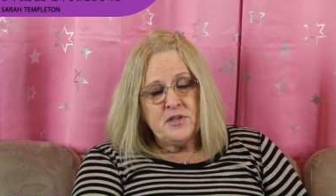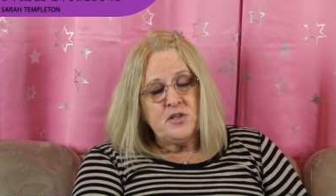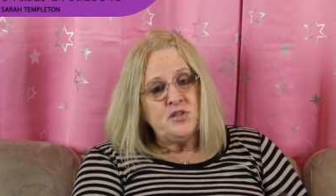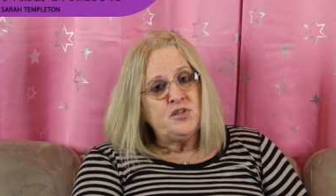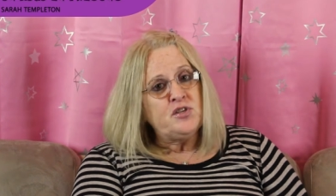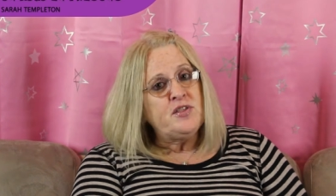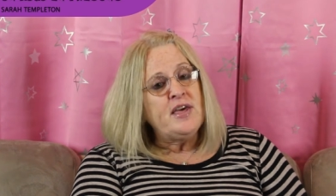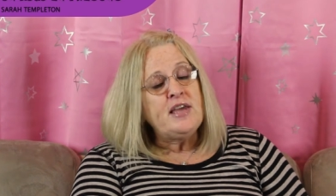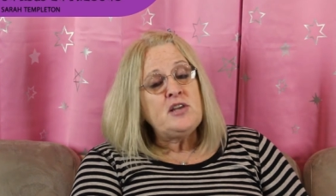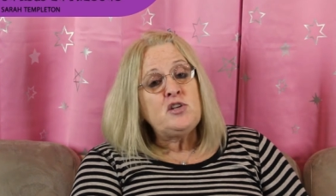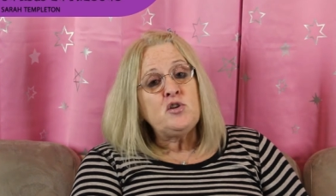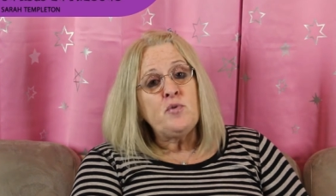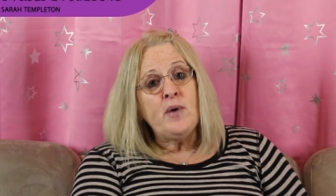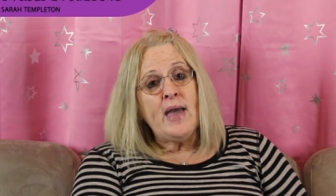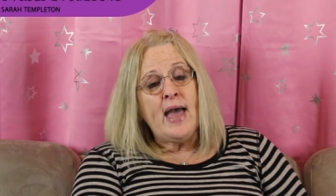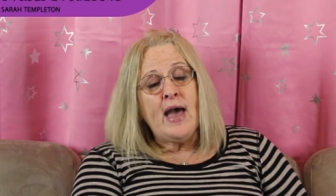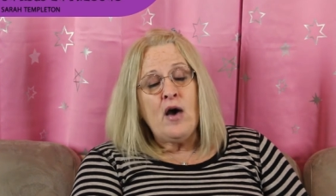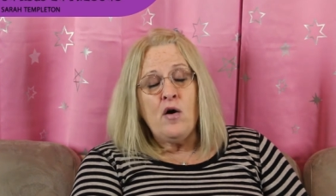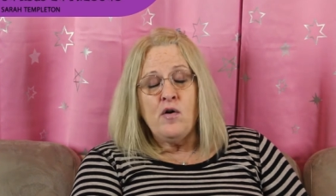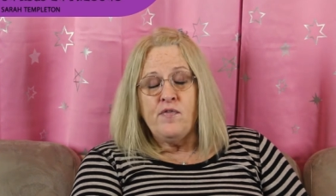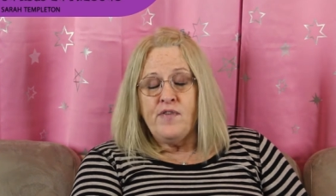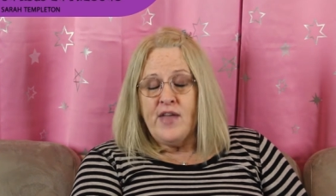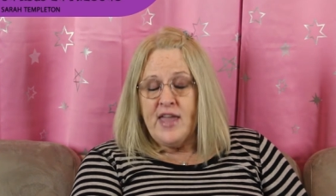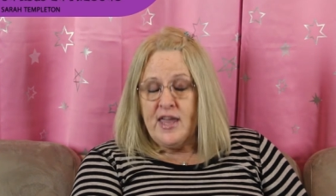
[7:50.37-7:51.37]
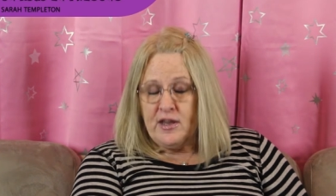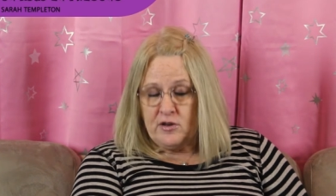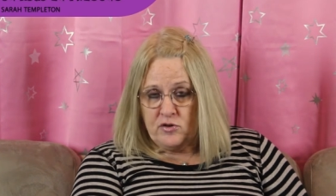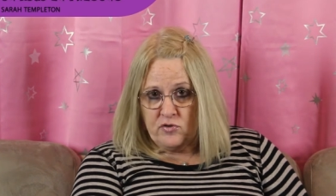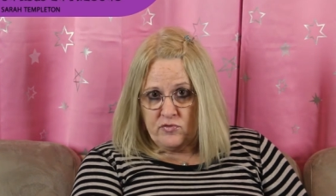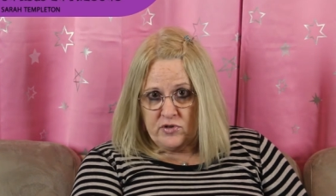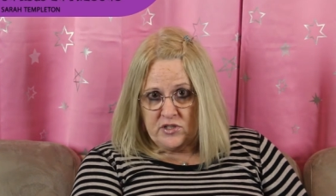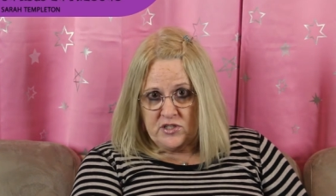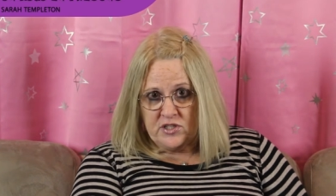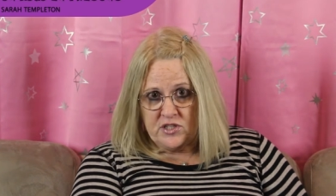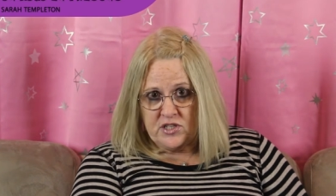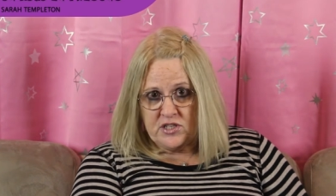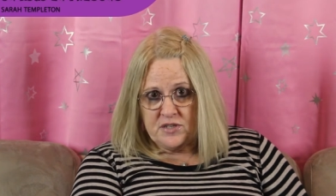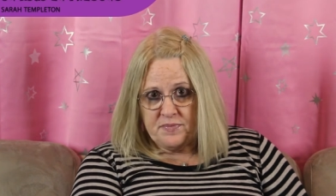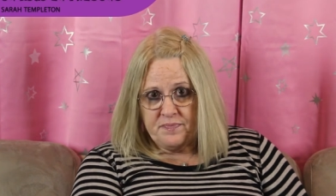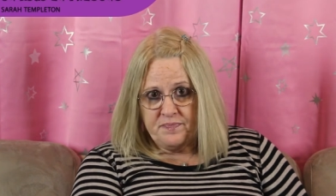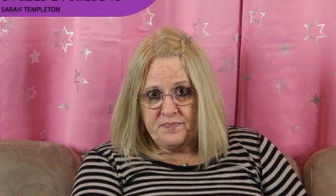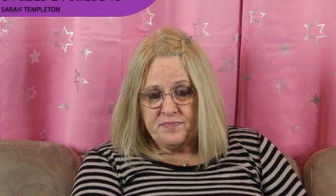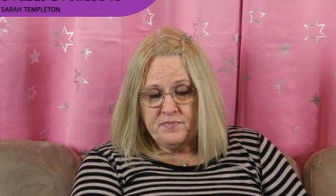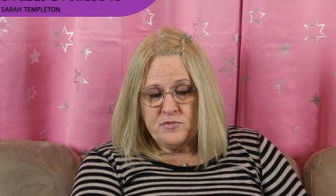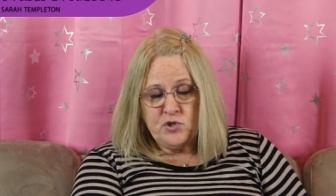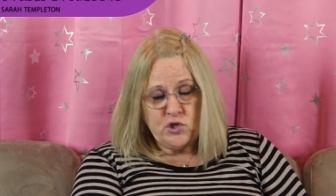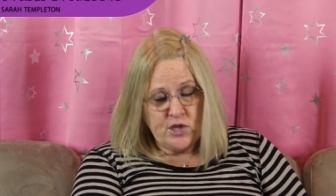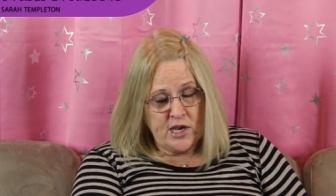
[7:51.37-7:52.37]
Do they do it out of ignorance?
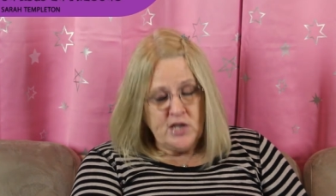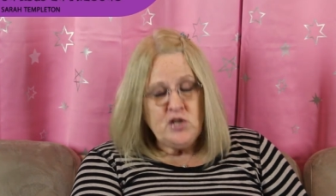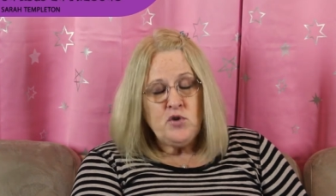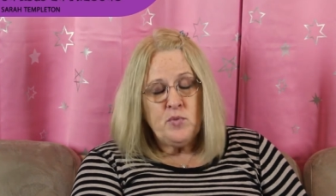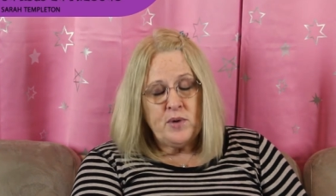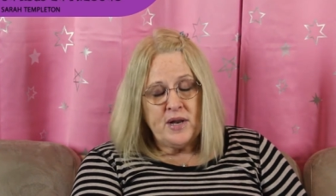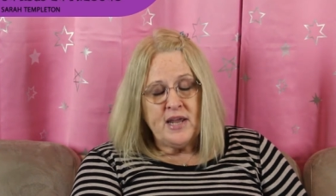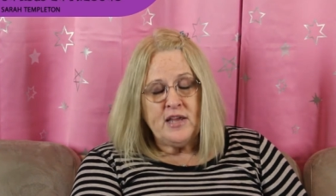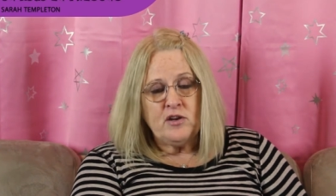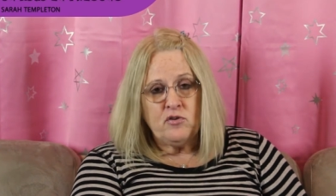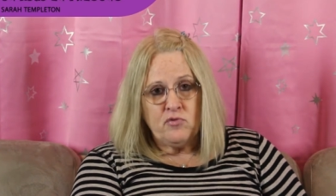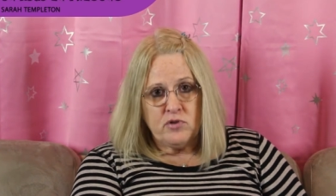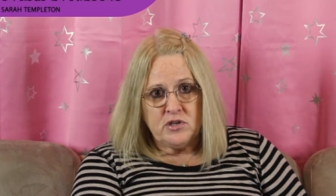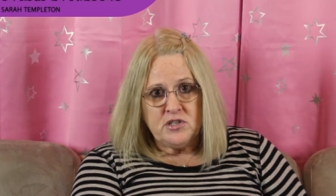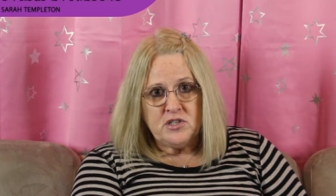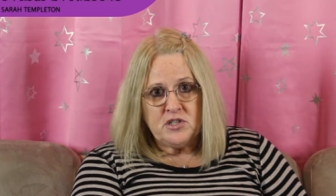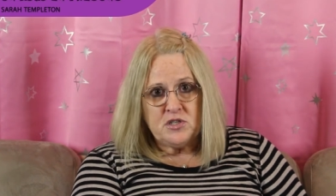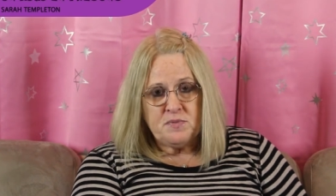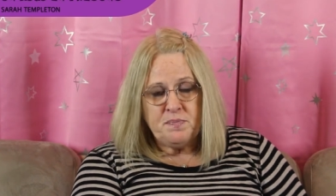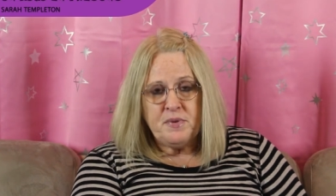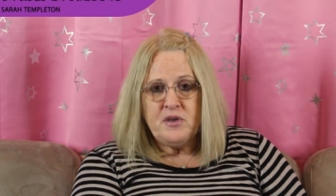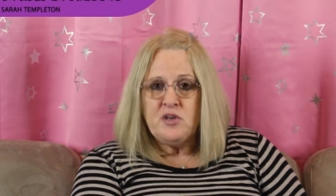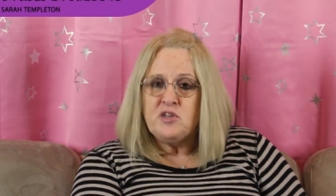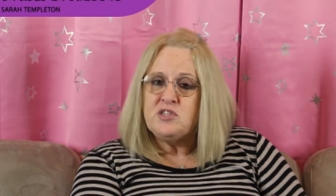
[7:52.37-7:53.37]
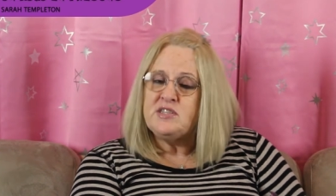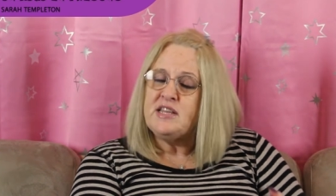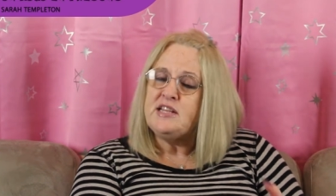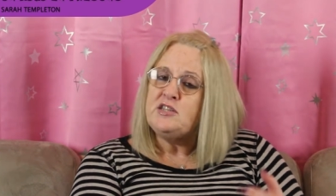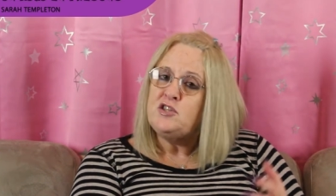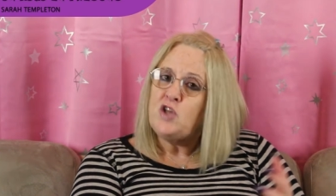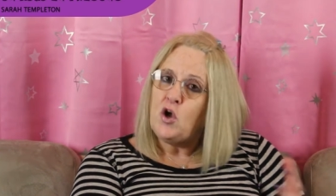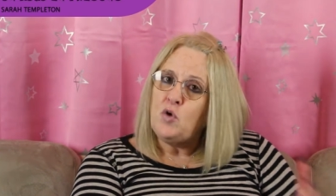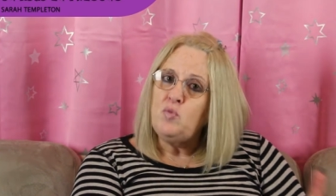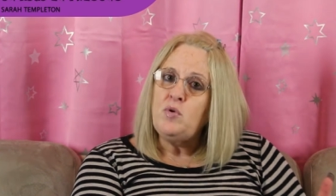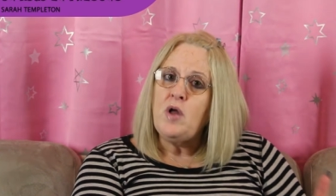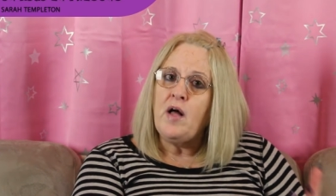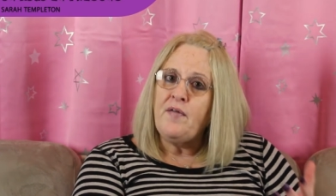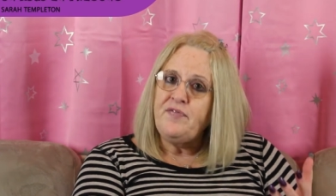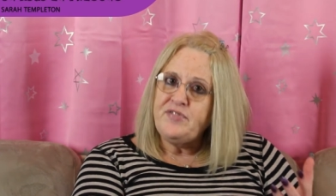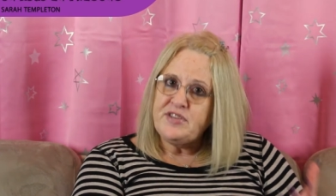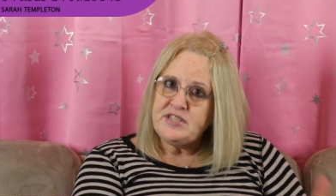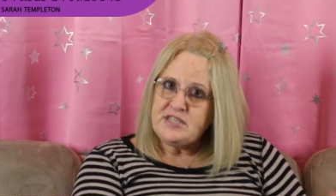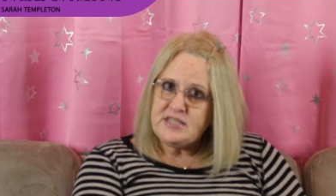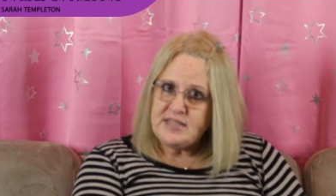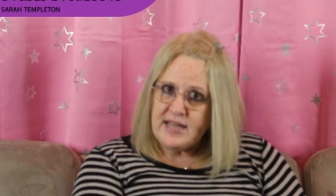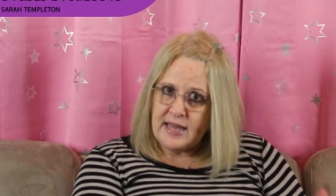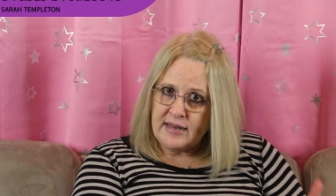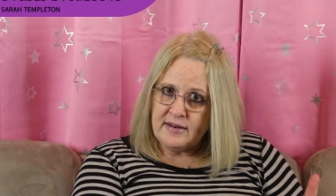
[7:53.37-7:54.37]
genuine ignorance because they don't
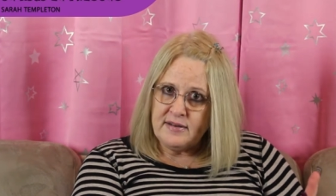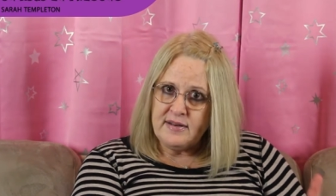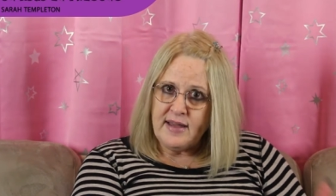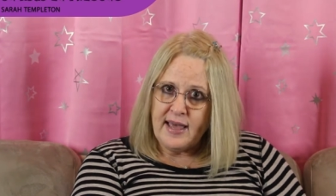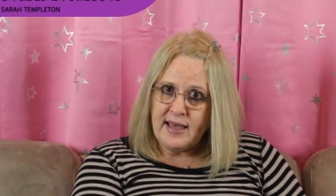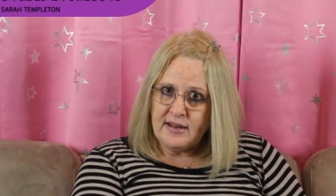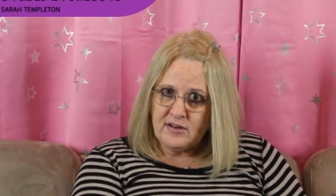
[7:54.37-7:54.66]
understand